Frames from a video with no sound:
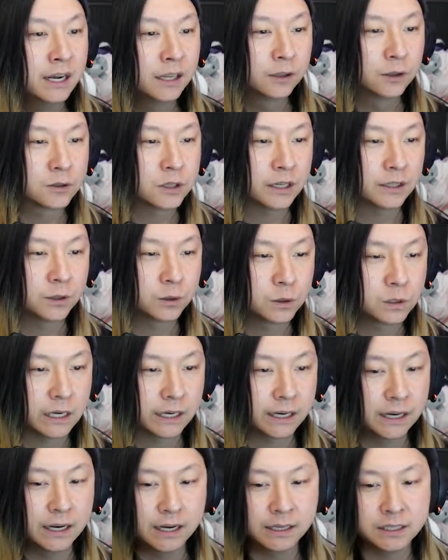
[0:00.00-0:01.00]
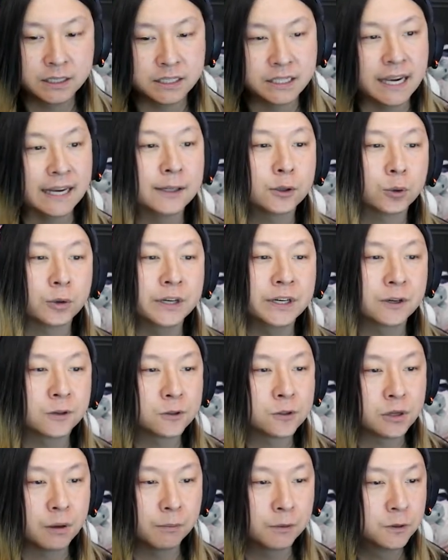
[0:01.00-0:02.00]
Looks like there's like a sentry or
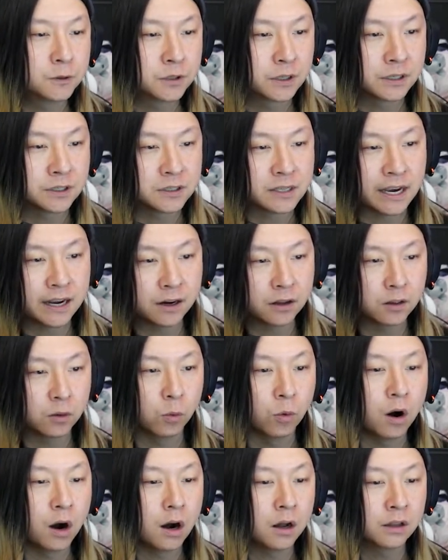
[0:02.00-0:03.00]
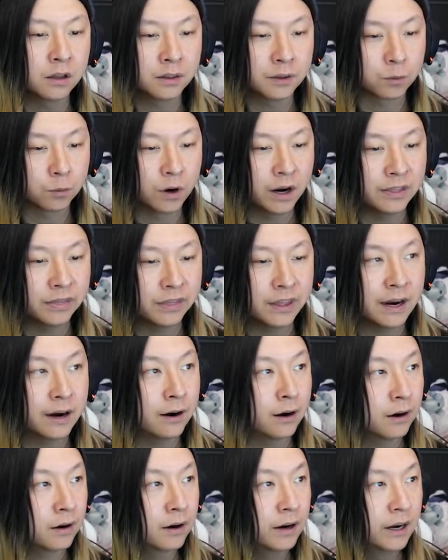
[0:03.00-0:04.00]
someone who's gonna stand on the wall on the right
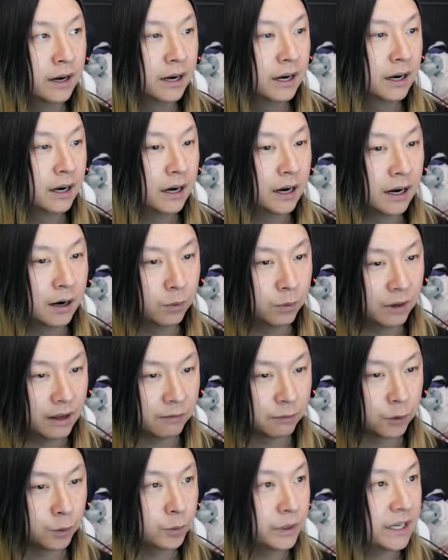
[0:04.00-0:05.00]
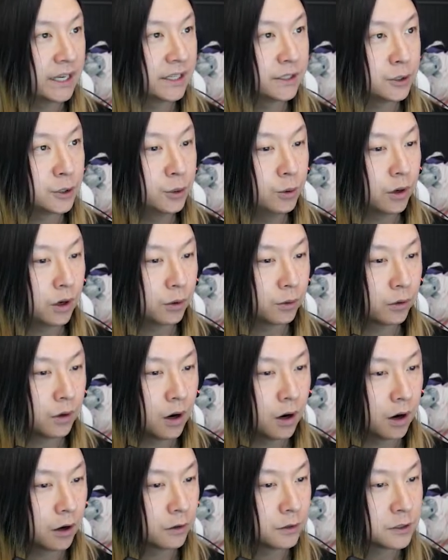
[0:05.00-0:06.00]
there whenever we hit 200
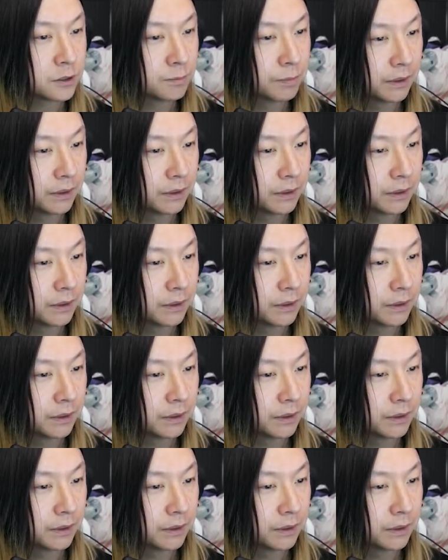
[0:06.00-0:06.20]
hearts.